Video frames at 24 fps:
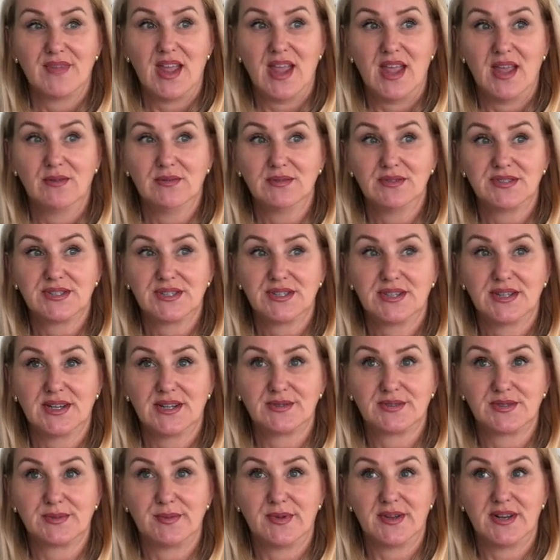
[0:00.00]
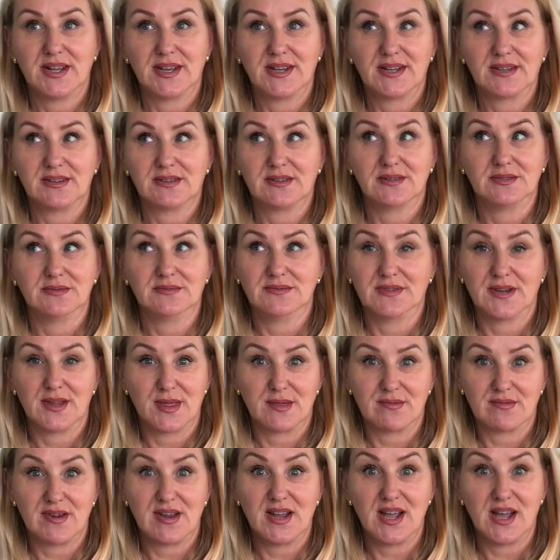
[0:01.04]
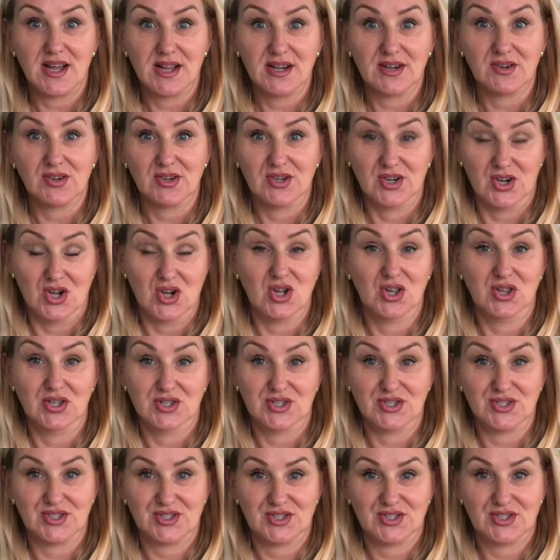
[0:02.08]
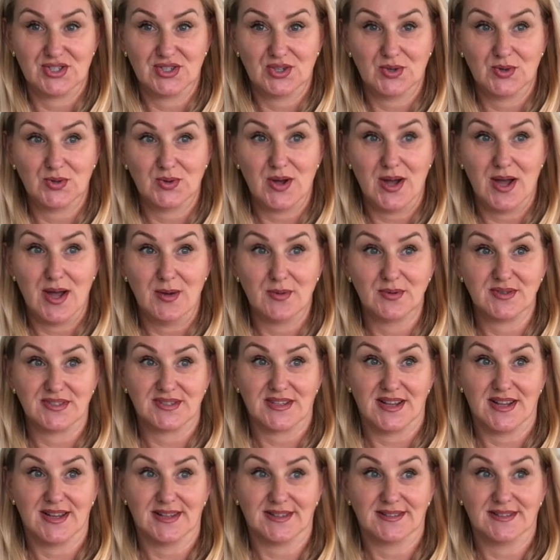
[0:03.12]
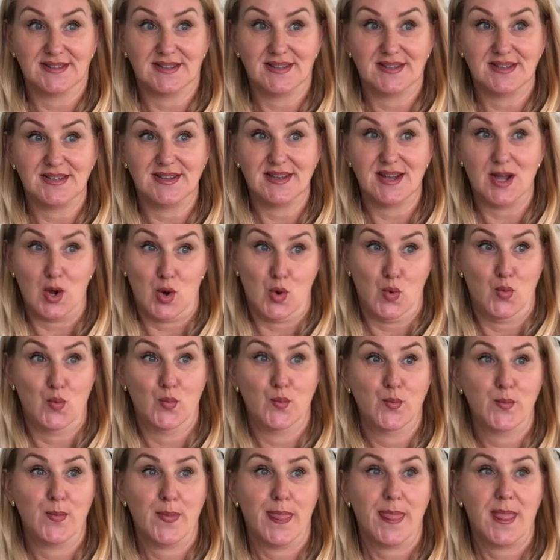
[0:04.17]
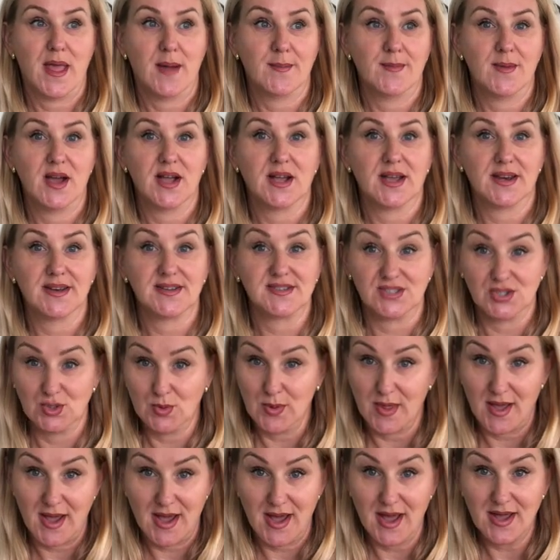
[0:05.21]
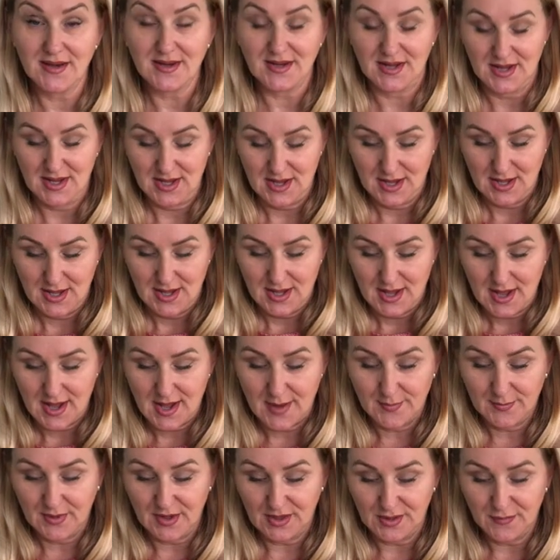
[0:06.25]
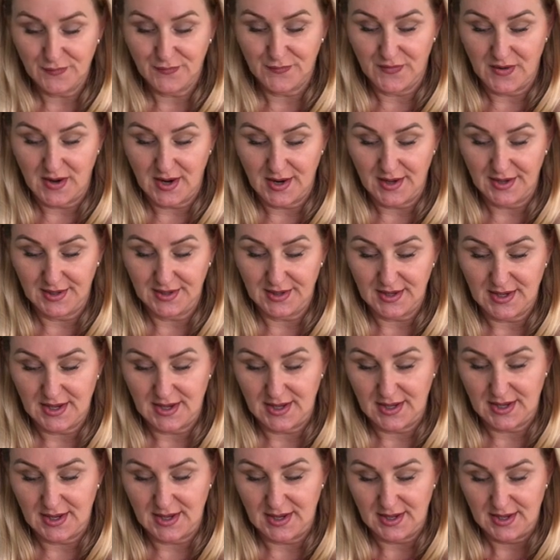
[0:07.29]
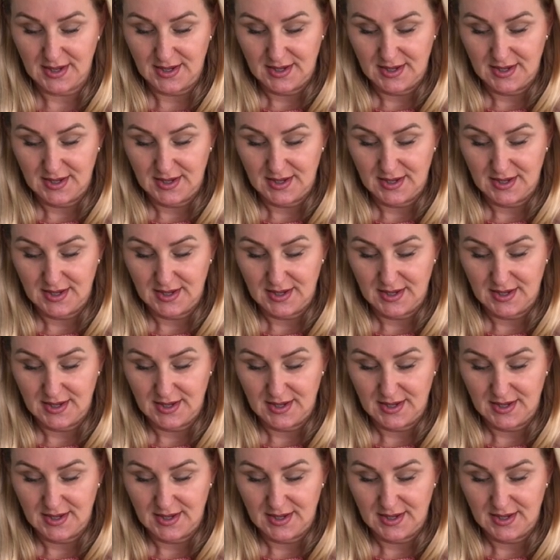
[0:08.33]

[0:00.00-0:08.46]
it would turn out to be like over $300. So I was like, no, I'm not gonna do that. I'm gonna find a